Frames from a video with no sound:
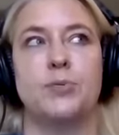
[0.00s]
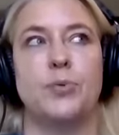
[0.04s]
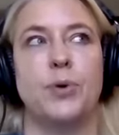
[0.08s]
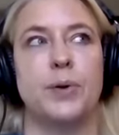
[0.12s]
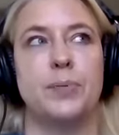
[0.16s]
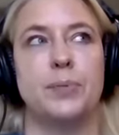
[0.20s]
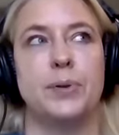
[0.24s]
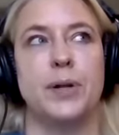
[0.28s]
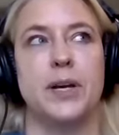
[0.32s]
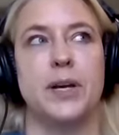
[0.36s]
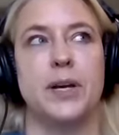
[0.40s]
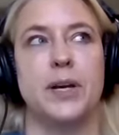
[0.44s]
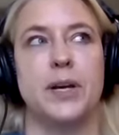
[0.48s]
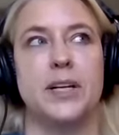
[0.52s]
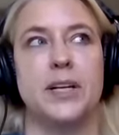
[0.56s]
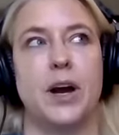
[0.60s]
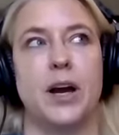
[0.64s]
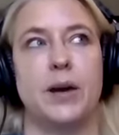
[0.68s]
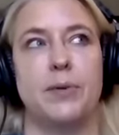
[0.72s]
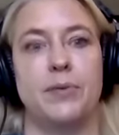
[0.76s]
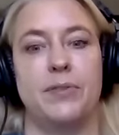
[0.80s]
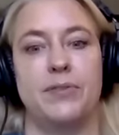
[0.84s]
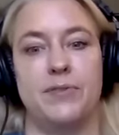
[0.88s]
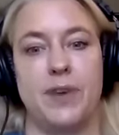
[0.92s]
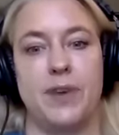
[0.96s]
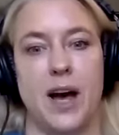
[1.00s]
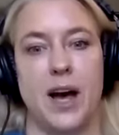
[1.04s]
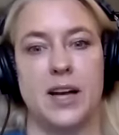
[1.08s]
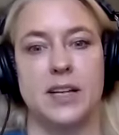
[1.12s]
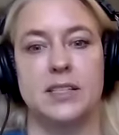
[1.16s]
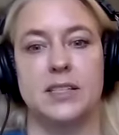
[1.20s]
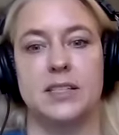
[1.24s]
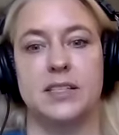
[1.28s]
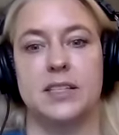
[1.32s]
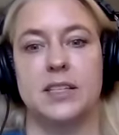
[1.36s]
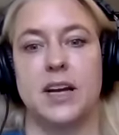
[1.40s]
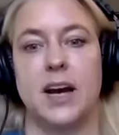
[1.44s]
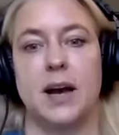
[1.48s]
one place where I would
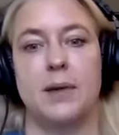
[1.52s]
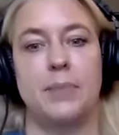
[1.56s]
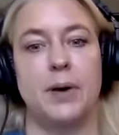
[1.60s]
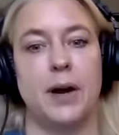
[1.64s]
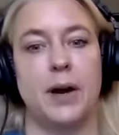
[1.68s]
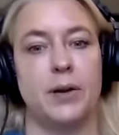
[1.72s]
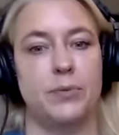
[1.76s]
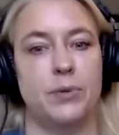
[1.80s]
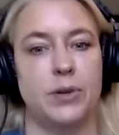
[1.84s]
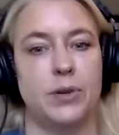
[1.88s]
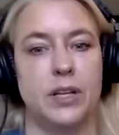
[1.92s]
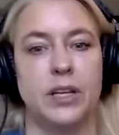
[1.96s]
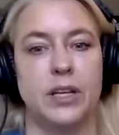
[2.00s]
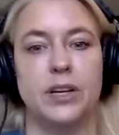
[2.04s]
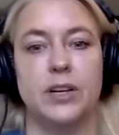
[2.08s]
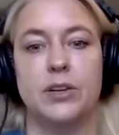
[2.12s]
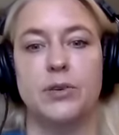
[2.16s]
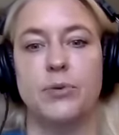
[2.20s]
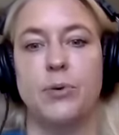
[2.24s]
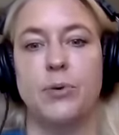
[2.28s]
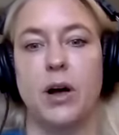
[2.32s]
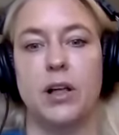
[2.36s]
invest. I buy really good